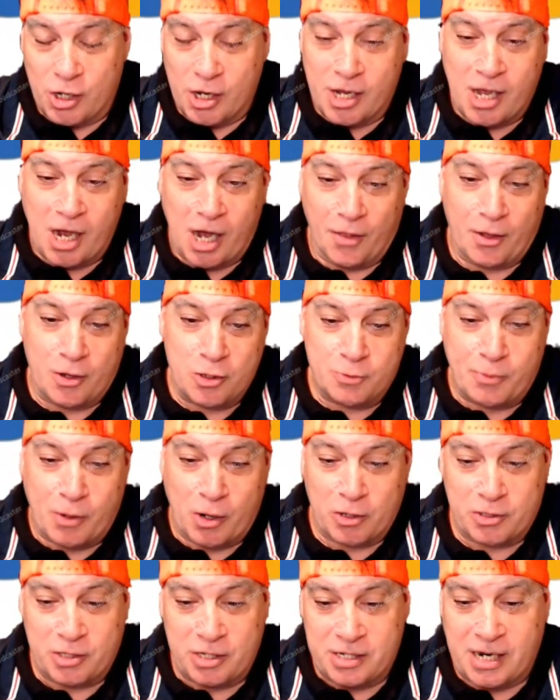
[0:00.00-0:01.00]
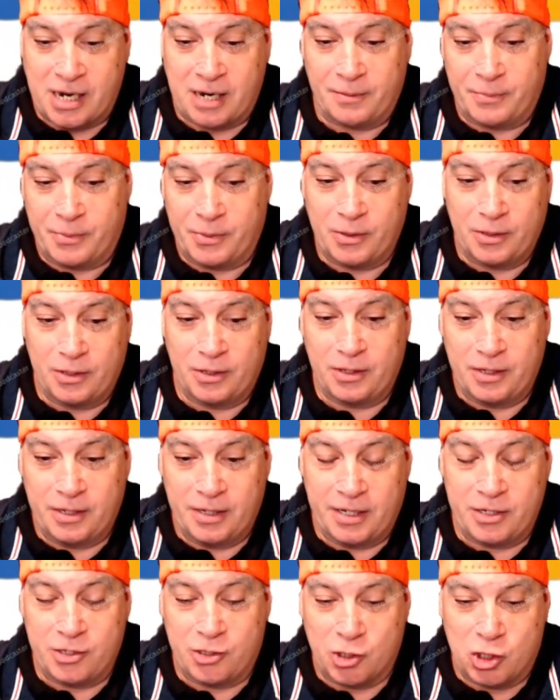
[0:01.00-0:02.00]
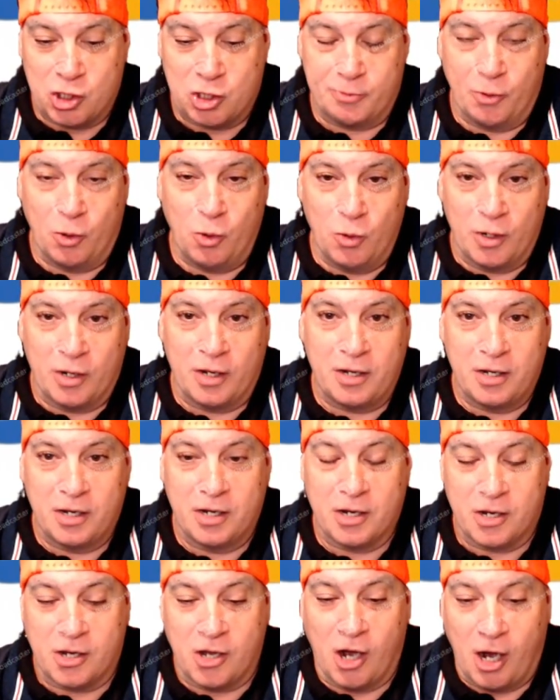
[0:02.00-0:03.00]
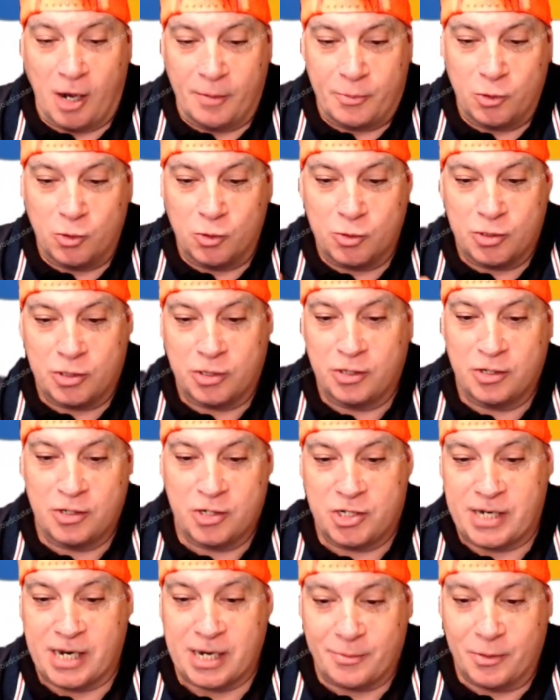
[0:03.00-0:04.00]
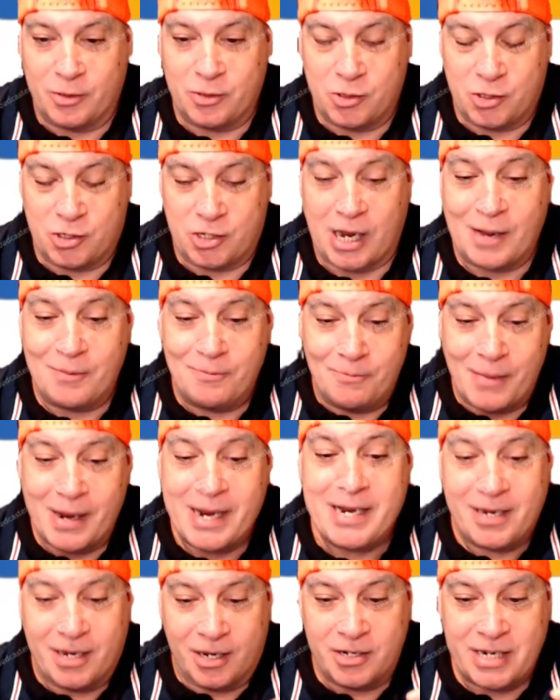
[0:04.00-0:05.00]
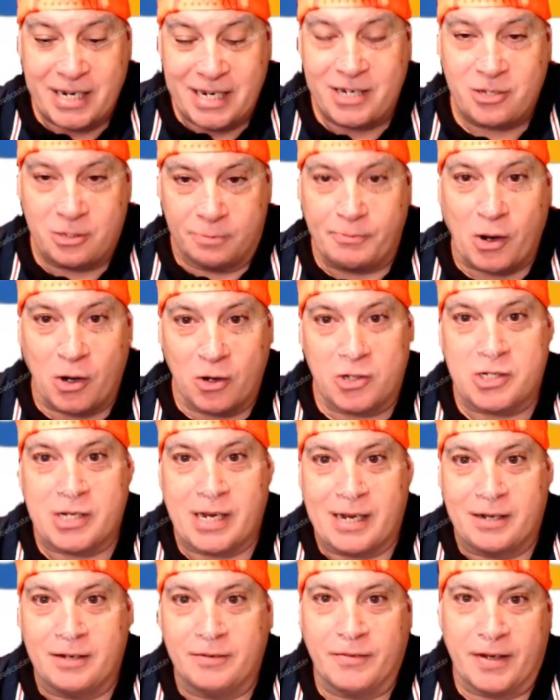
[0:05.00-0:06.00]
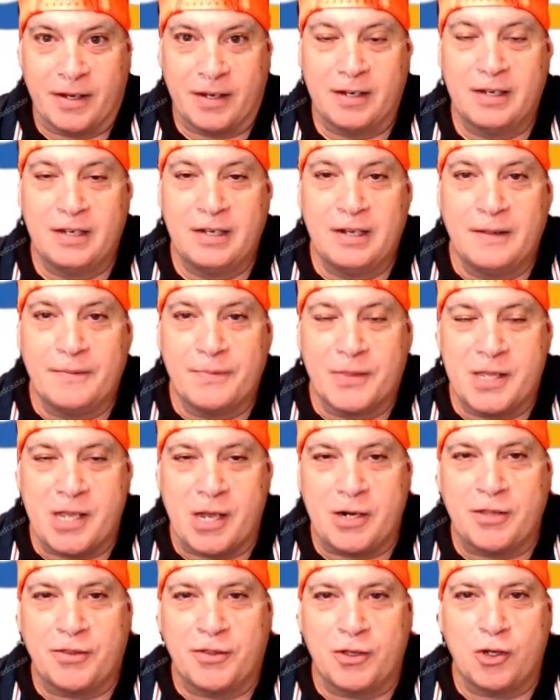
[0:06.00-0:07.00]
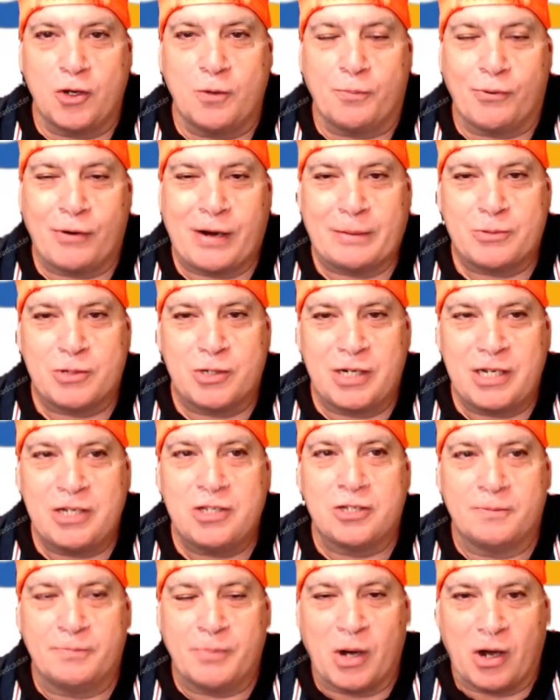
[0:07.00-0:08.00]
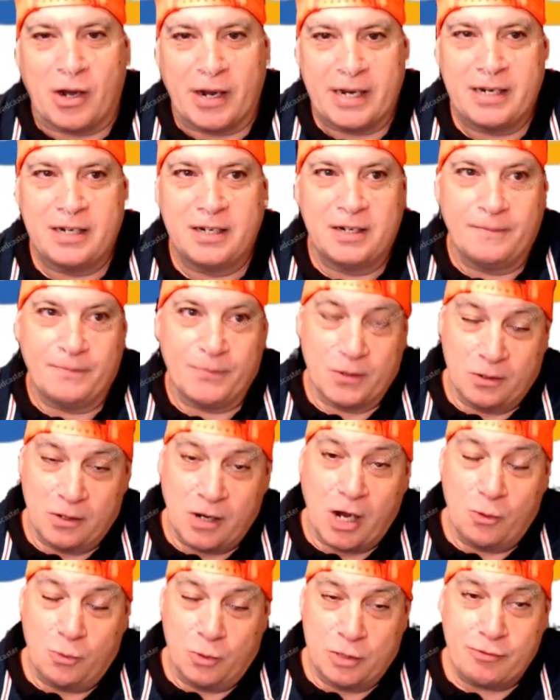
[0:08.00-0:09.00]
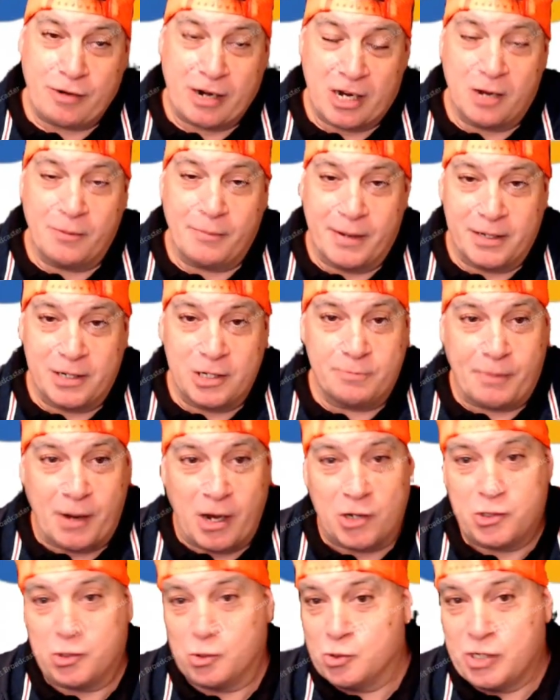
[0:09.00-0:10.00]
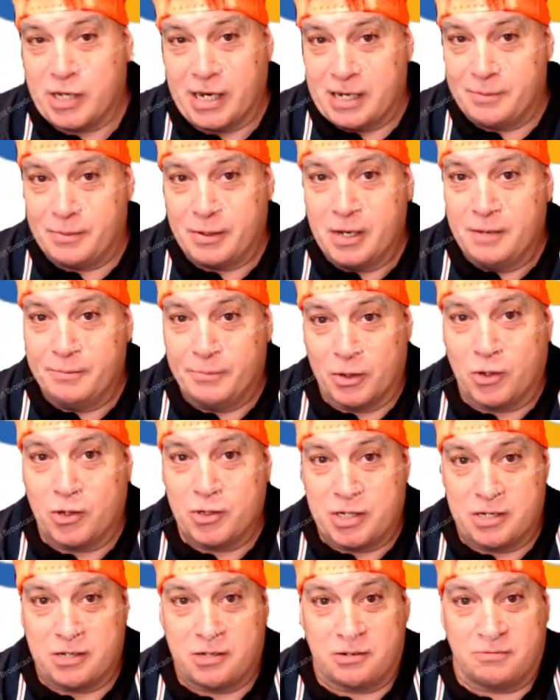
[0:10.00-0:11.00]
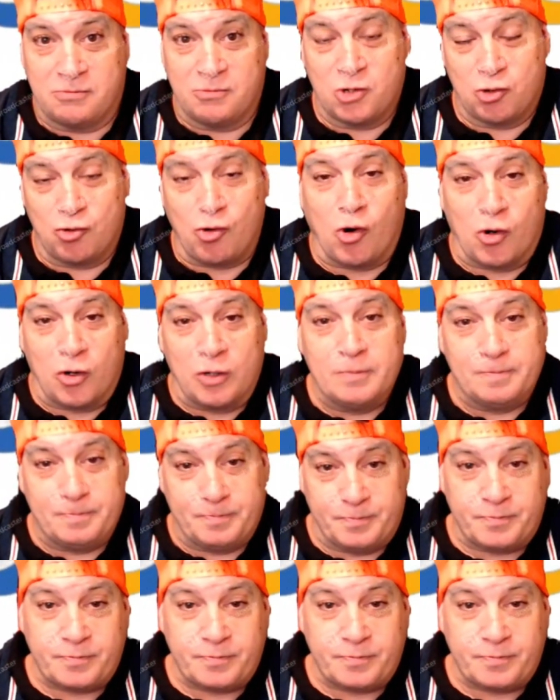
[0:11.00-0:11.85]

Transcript: you can cut those boxes up into smaller cardboard segments and make a neat box out of it. The only thing you perhaps need to buy, I would recommend, is parcel tape, because it's strong.